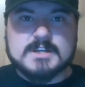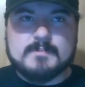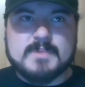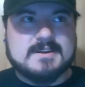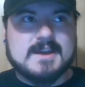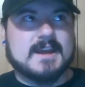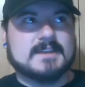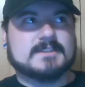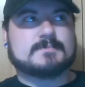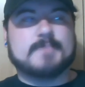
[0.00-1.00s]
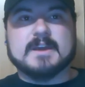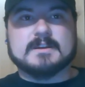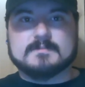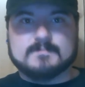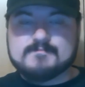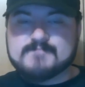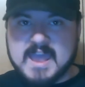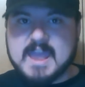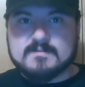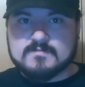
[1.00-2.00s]
up and not expect
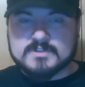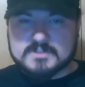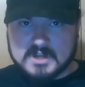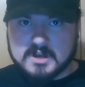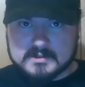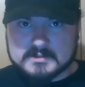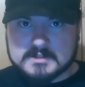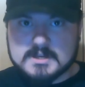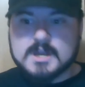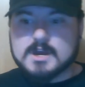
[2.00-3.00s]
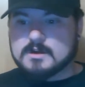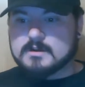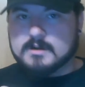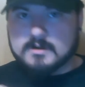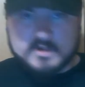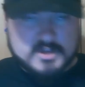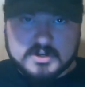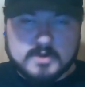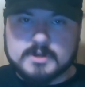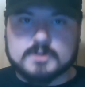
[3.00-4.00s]
bad results when you
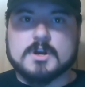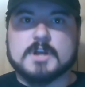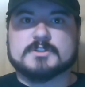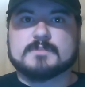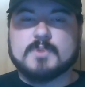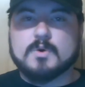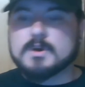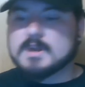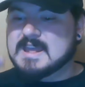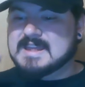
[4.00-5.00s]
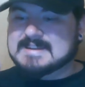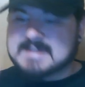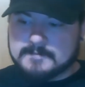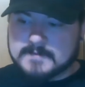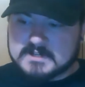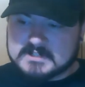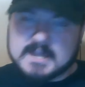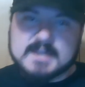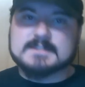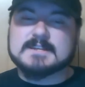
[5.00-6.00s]
do it across the board. Different
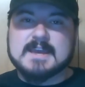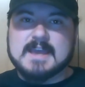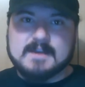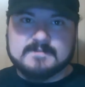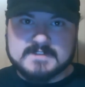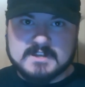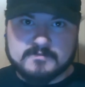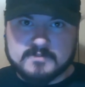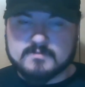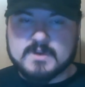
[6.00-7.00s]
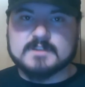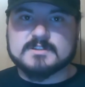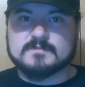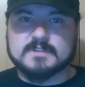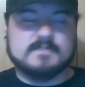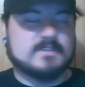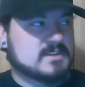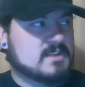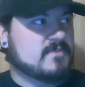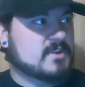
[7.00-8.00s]
states have different rates of
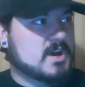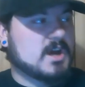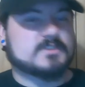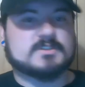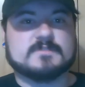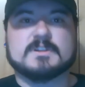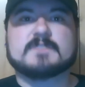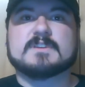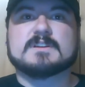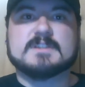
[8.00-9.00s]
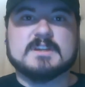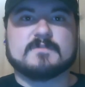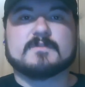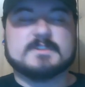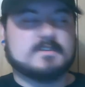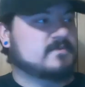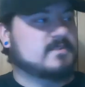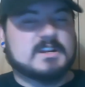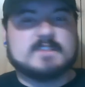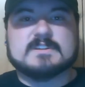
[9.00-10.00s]
living, different costs of living,
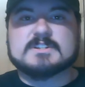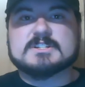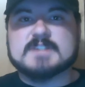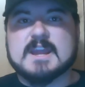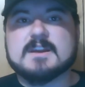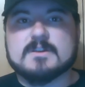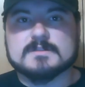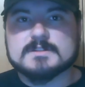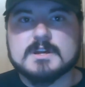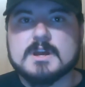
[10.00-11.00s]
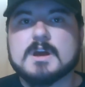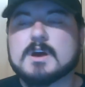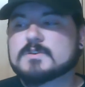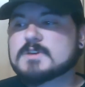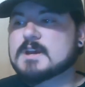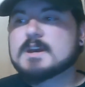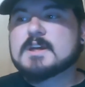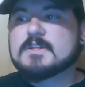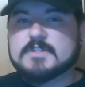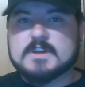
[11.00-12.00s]
different living standards. Okay?
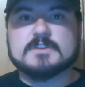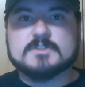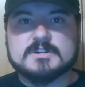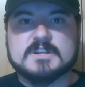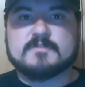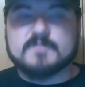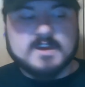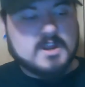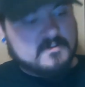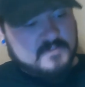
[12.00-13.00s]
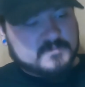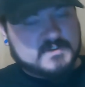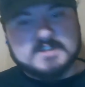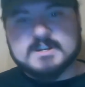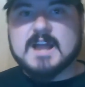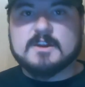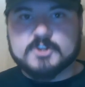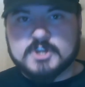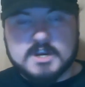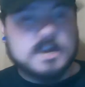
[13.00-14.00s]
Things are different.
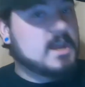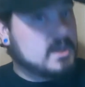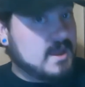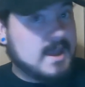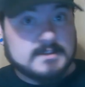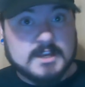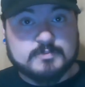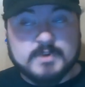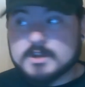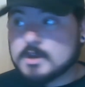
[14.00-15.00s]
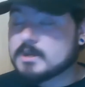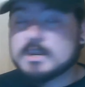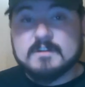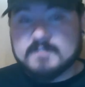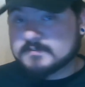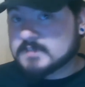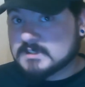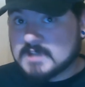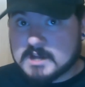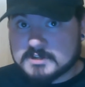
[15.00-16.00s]
$15 here, yeah, it does pretty good.
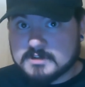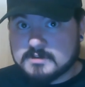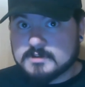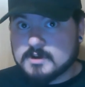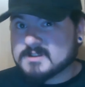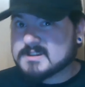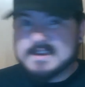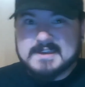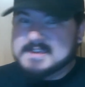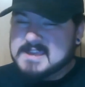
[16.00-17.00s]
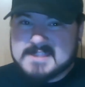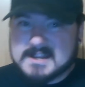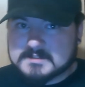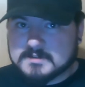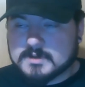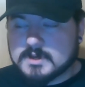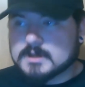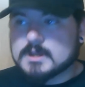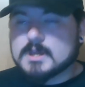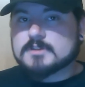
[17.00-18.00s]
$15 in New York, yeah, not so
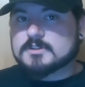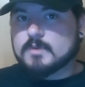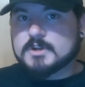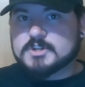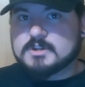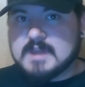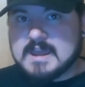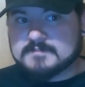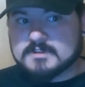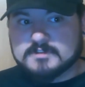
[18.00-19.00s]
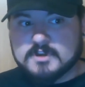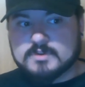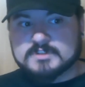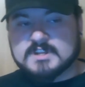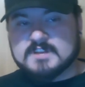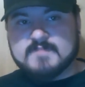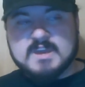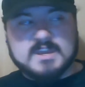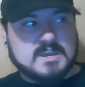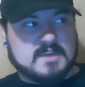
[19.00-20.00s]
good. So what you'd have to do, instead of
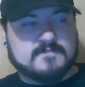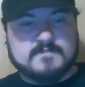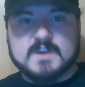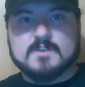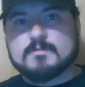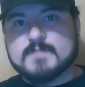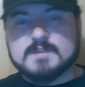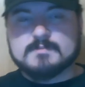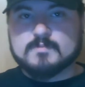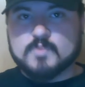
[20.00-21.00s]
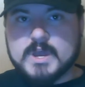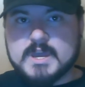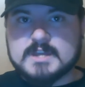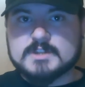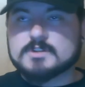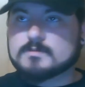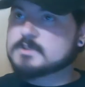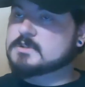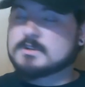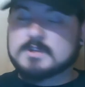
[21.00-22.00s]
making a federal minimum wage,
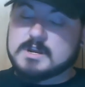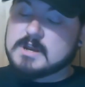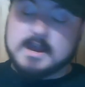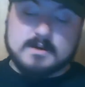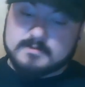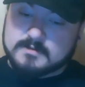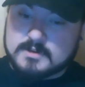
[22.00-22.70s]
which now,